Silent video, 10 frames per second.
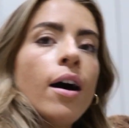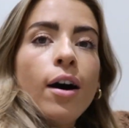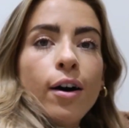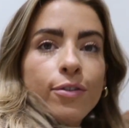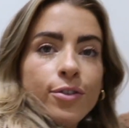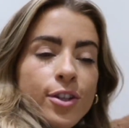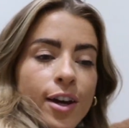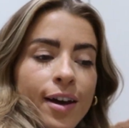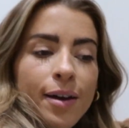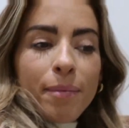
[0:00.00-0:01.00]
after
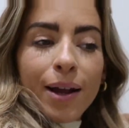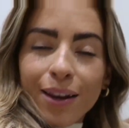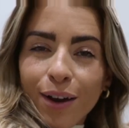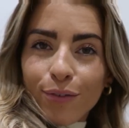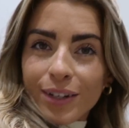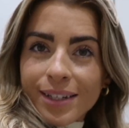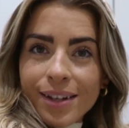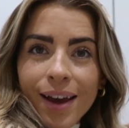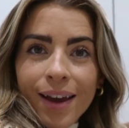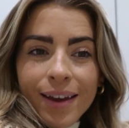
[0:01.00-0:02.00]
my lovely
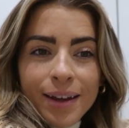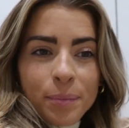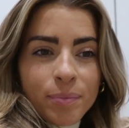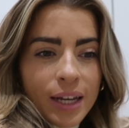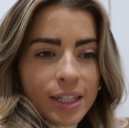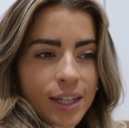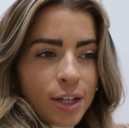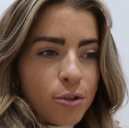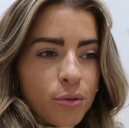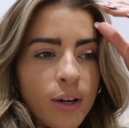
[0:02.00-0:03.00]
day in
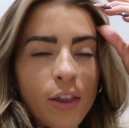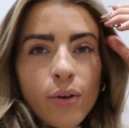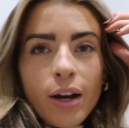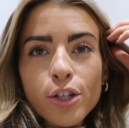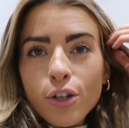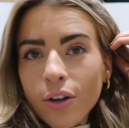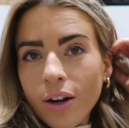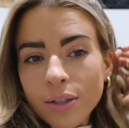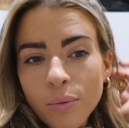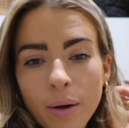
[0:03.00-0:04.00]
Central, and I thought I'd show you
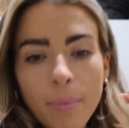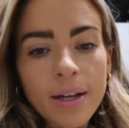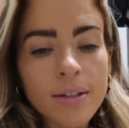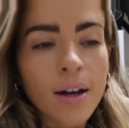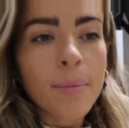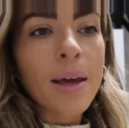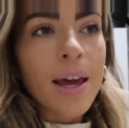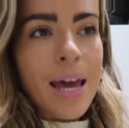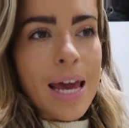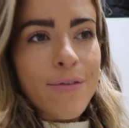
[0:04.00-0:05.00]
guys what I picked up,
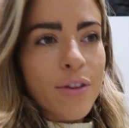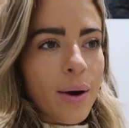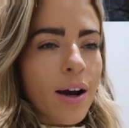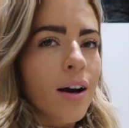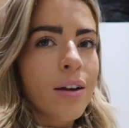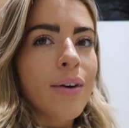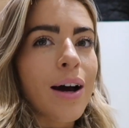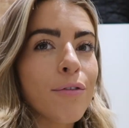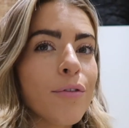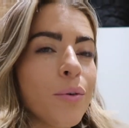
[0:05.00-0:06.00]
even though I kind of
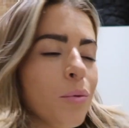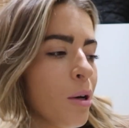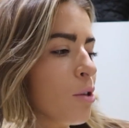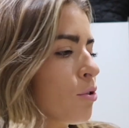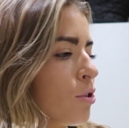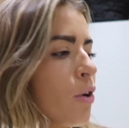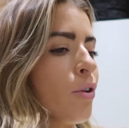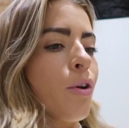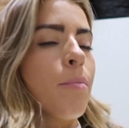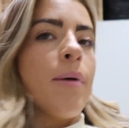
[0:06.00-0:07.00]
have almost shown
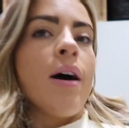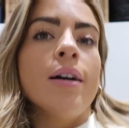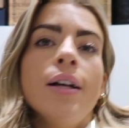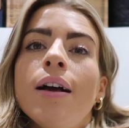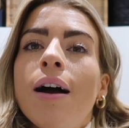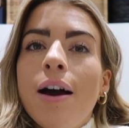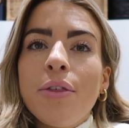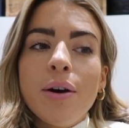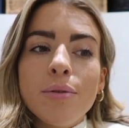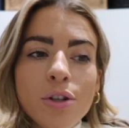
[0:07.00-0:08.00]
you, but I
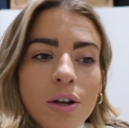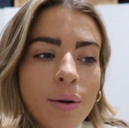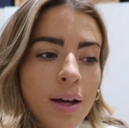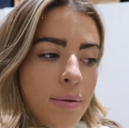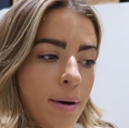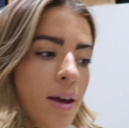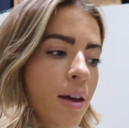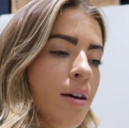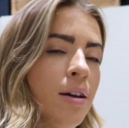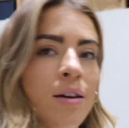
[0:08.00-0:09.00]
thought I would show you
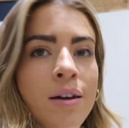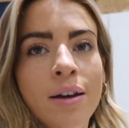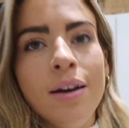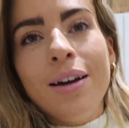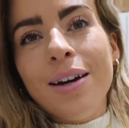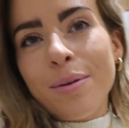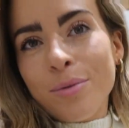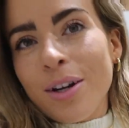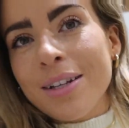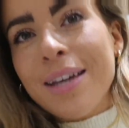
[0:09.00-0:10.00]
anyway. And I'm
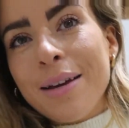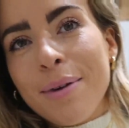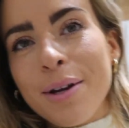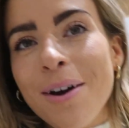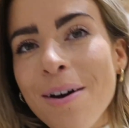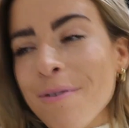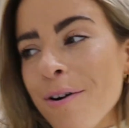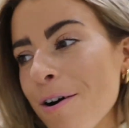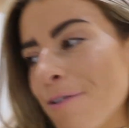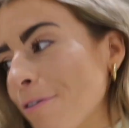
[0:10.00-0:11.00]
trying to take my coat
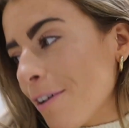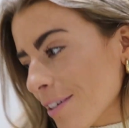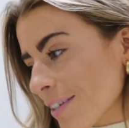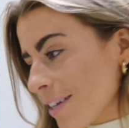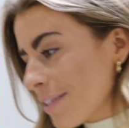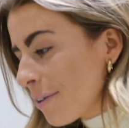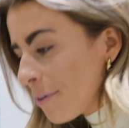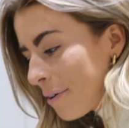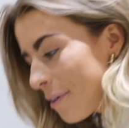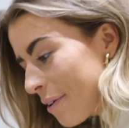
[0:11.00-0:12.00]
off whilst I
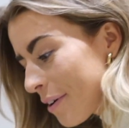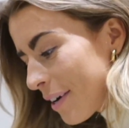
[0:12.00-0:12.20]
talk.